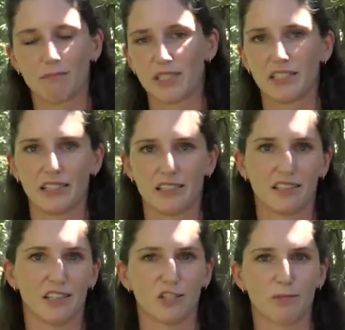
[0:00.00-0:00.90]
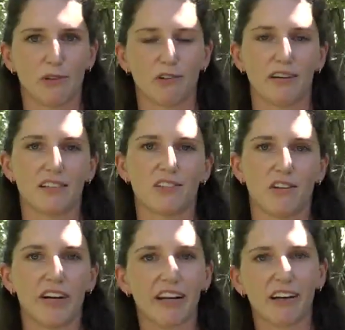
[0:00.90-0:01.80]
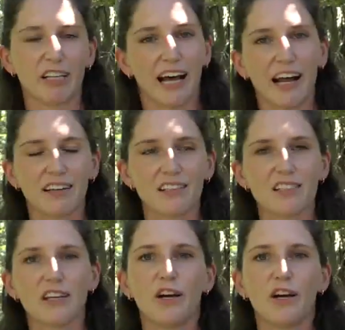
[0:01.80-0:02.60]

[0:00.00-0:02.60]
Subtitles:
diseases such as myrtle rust. So here at the gardens